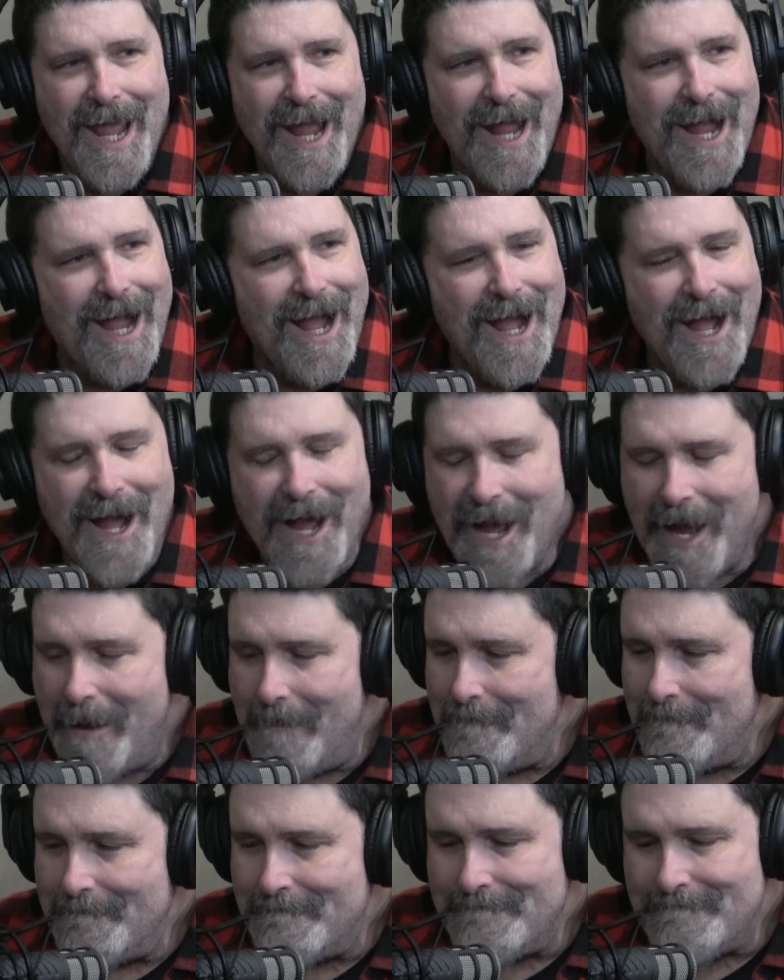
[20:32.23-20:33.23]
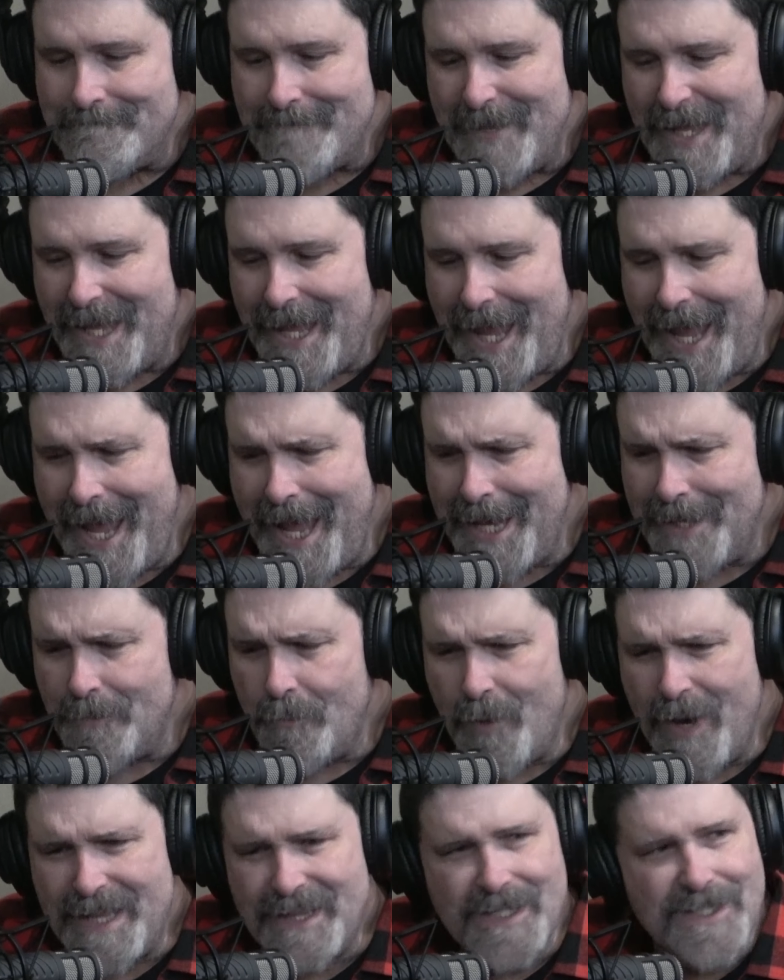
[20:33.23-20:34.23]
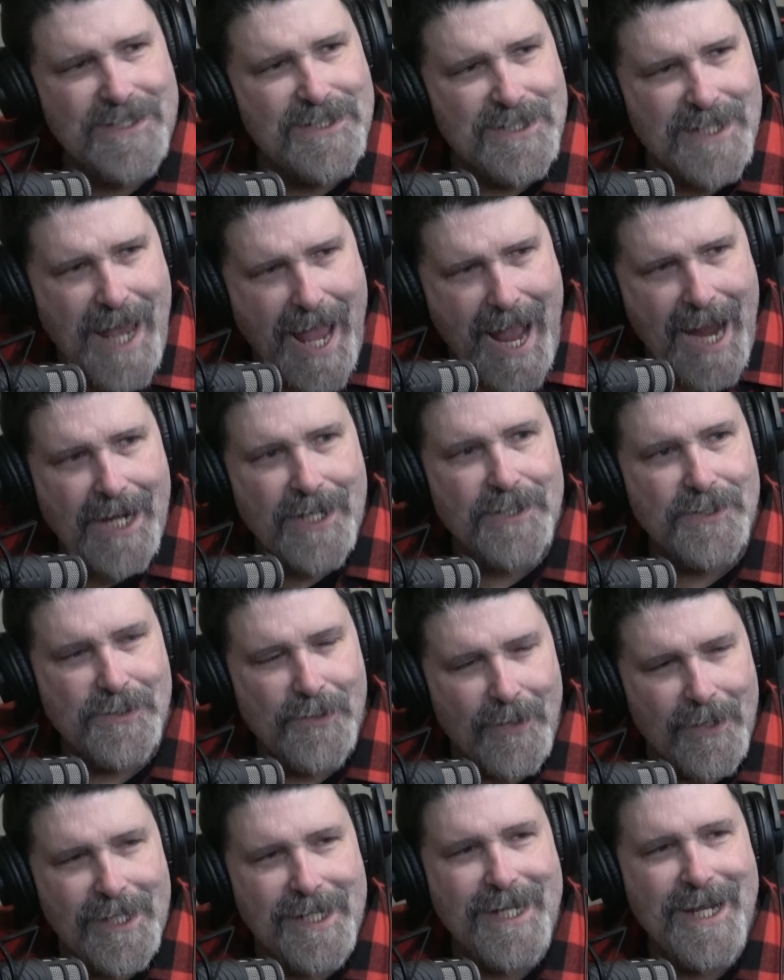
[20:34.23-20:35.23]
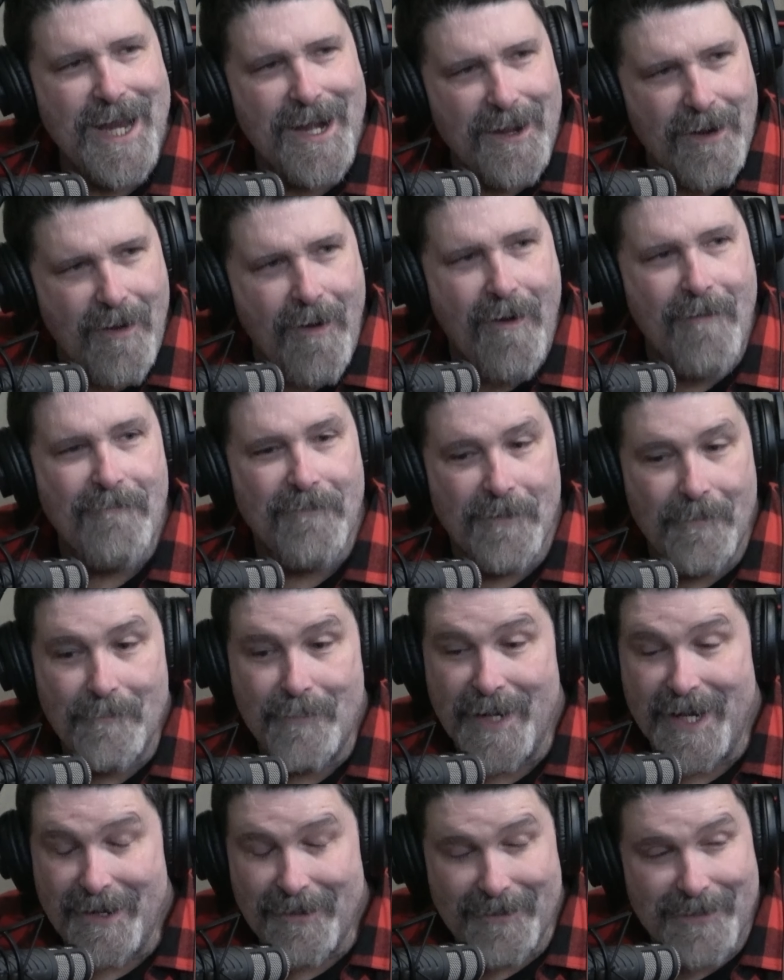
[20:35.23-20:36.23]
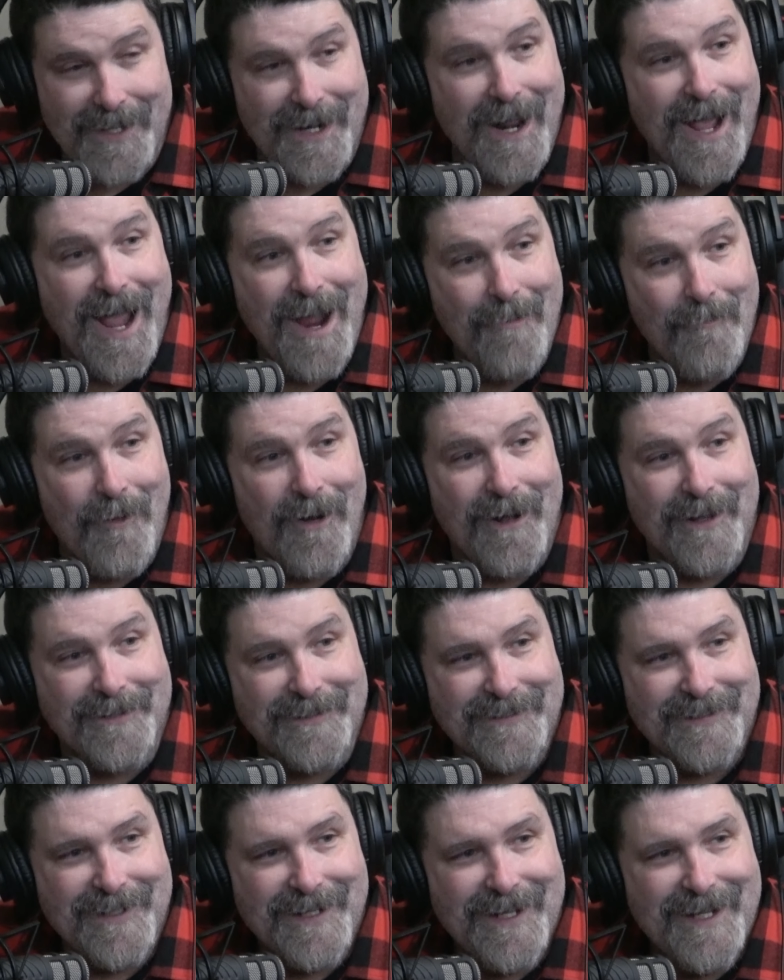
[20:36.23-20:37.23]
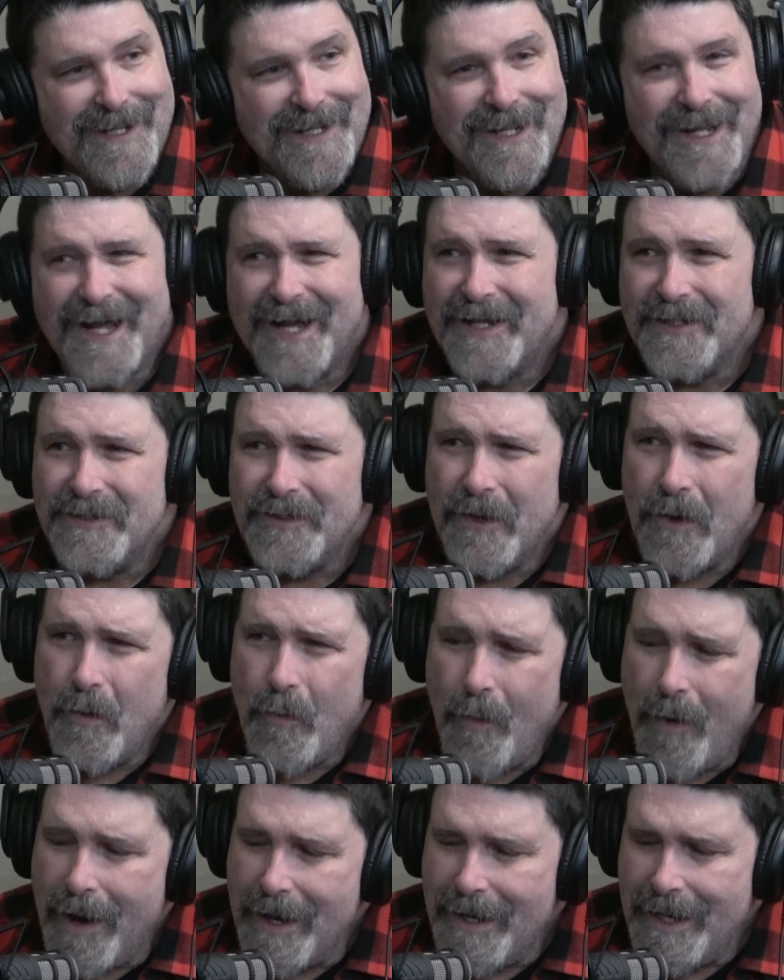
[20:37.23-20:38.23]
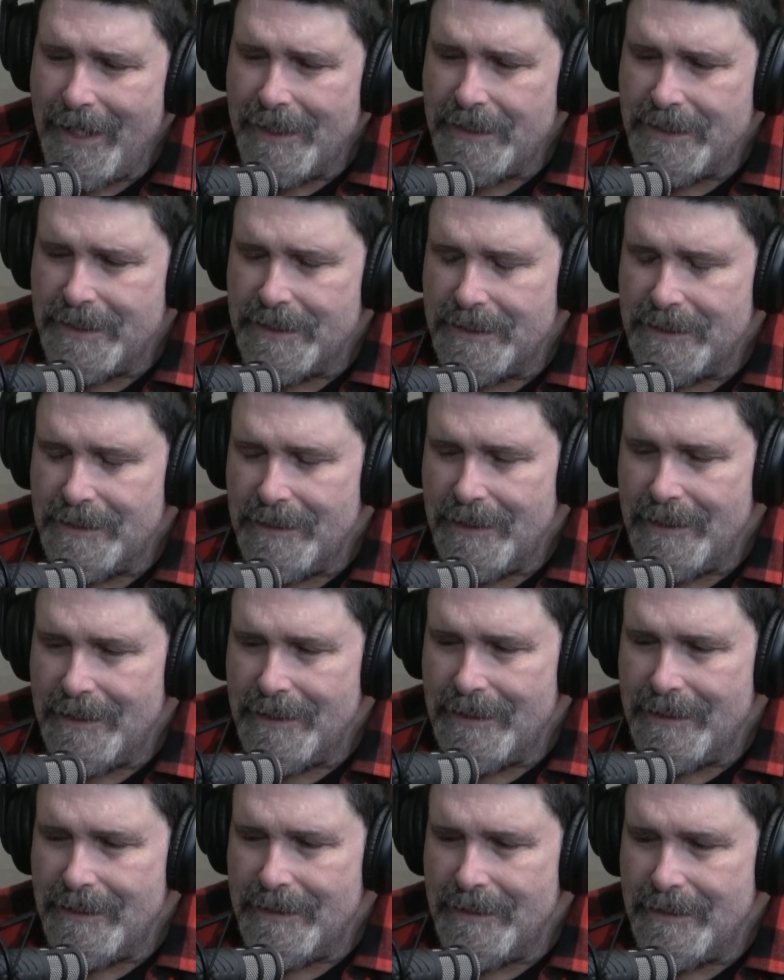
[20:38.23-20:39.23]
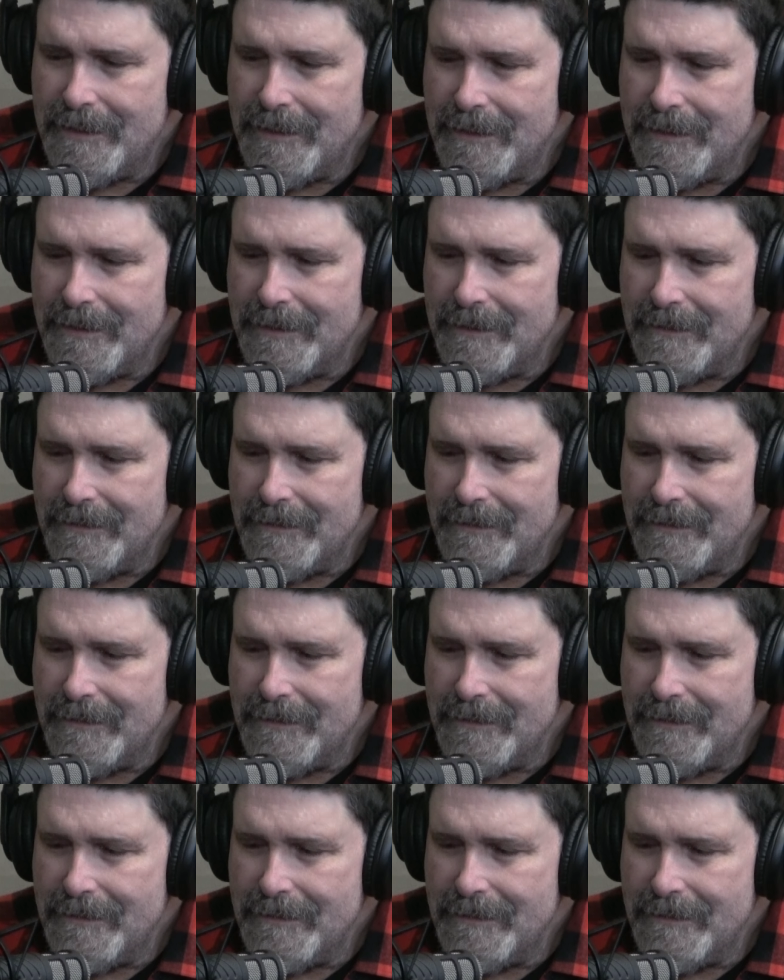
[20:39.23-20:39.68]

Um, and when the sock started getting over bigger than I was, I thought, why not just uh,